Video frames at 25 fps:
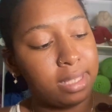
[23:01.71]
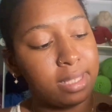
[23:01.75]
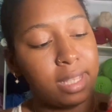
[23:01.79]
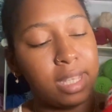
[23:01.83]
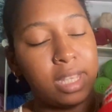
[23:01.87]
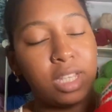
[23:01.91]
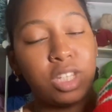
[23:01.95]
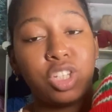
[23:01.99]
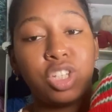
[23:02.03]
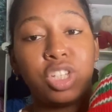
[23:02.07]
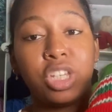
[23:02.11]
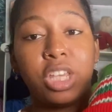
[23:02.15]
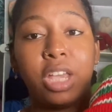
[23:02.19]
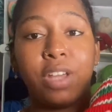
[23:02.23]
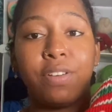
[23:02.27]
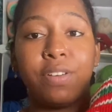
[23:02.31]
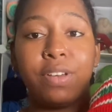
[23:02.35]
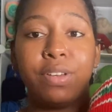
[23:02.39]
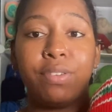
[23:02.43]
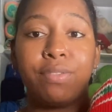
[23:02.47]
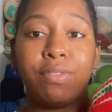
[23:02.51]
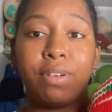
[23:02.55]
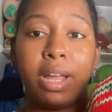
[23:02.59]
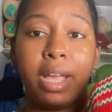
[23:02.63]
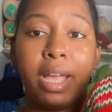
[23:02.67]
is
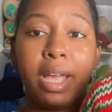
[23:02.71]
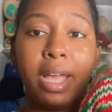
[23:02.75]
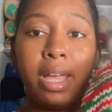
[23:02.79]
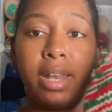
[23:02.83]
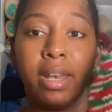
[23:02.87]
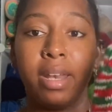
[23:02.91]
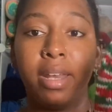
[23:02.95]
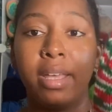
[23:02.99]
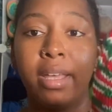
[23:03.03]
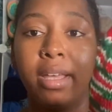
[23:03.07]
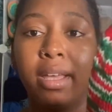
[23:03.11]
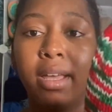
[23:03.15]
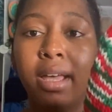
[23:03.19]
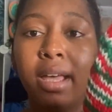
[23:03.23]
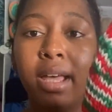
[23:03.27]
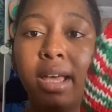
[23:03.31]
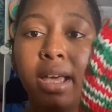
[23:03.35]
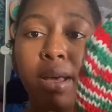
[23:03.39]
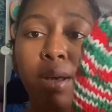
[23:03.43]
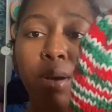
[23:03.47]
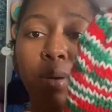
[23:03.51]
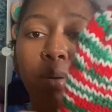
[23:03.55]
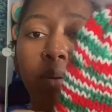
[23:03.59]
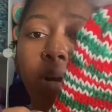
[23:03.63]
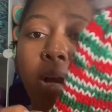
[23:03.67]
cherry red,
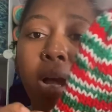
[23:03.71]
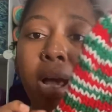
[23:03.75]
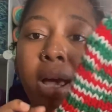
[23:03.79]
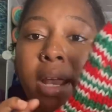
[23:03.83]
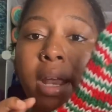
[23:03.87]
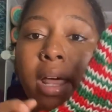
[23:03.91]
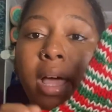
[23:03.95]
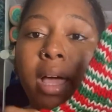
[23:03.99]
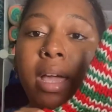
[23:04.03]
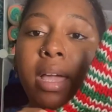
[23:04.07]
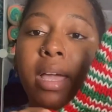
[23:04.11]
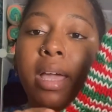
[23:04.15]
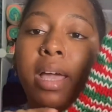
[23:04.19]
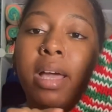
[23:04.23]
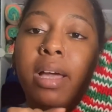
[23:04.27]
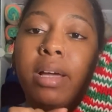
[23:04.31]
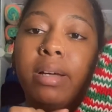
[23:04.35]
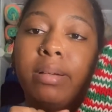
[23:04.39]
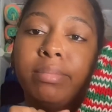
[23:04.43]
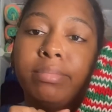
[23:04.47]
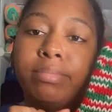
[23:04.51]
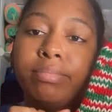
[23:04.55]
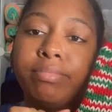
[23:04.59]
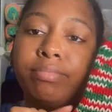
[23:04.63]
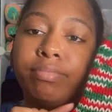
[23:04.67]
and I
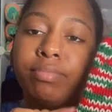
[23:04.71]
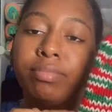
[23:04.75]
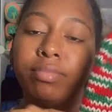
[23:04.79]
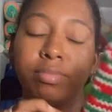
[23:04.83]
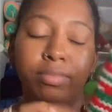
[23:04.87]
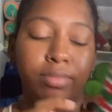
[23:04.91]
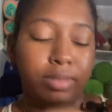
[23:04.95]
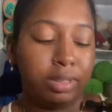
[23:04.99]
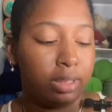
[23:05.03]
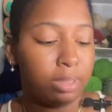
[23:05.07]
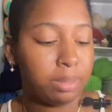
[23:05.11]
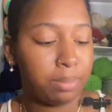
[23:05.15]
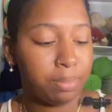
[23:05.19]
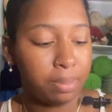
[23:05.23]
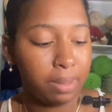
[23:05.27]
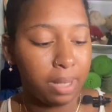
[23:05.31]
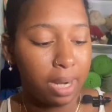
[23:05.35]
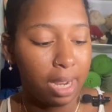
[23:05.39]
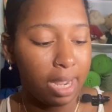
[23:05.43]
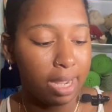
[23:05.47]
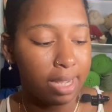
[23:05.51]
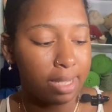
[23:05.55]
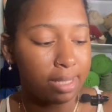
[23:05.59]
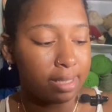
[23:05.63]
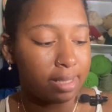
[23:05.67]
am
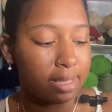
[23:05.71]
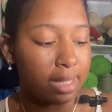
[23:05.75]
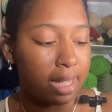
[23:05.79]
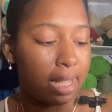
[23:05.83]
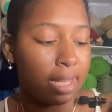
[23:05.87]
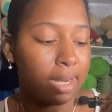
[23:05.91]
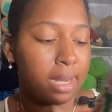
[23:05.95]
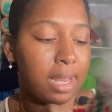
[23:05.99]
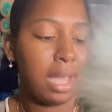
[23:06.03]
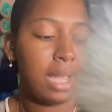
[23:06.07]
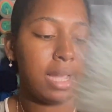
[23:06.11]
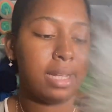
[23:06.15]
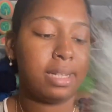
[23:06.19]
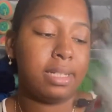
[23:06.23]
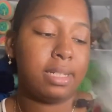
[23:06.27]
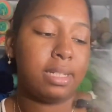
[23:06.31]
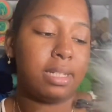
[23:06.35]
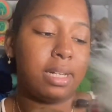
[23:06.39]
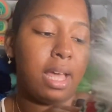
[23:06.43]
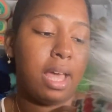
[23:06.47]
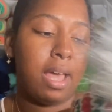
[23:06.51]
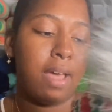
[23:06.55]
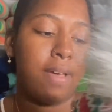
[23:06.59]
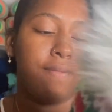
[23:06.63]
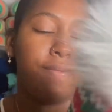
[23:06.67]
surprised that I didn't
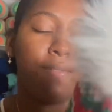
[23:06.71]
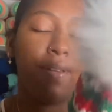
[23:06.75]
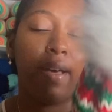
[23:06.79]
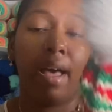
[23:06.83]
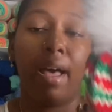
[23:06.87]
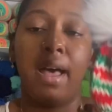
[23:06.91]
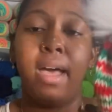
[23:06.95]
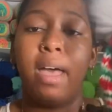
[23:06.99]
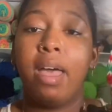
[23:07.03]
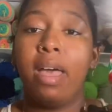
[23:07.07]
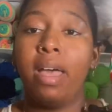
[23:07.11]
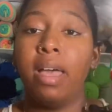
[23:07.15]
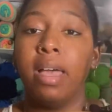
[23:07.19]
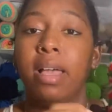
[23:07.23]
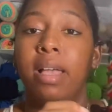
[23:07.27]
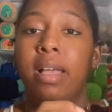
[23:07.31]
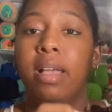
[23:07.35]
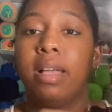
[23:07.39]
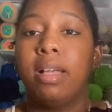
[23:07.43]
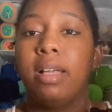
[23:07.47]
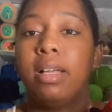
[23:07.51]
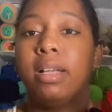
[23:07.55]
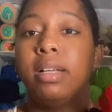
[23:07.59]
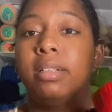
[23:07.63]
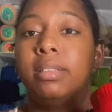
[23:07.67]
have
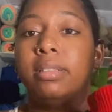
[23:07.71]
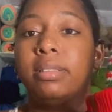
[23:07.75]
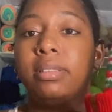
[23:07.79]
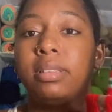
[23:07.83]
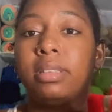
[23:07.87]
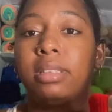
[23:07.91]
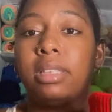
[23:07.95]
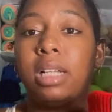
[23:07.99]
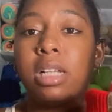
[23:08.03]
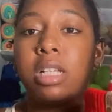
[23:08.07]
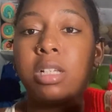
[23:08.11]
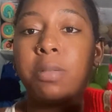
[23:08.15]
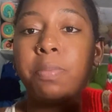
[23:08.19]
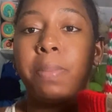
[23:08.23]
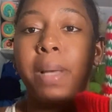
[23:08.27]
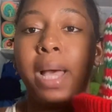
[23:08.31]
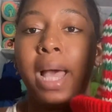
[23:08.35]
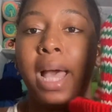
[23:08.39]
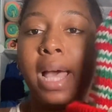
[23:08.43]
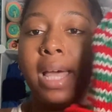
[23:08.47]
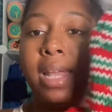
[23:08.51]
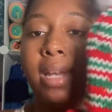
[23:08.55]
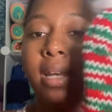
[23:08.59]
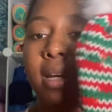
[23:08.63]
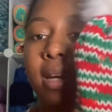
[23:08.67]
such
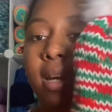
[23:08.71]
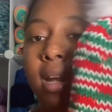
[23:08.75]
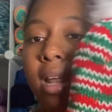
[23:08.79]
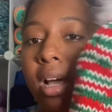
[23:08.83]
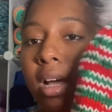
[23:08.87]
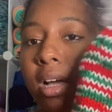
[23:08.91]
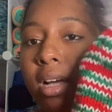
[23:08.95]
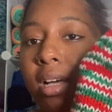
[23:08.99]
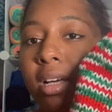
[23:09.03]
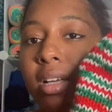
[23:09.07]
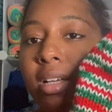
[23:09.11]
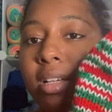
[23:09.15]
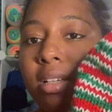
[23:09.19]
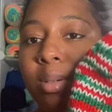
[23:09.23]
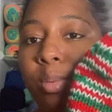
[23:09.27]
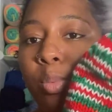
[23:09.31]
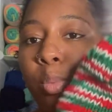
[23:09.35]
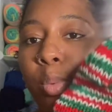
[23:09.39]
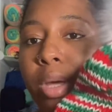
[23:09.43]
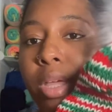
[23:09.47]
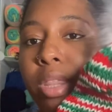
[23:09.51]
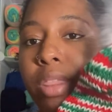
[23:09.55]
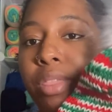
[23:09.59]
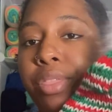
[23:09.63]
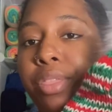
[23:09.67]
bad luck
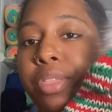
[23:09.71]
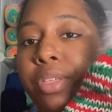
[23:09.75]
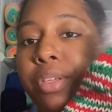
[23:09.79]
with,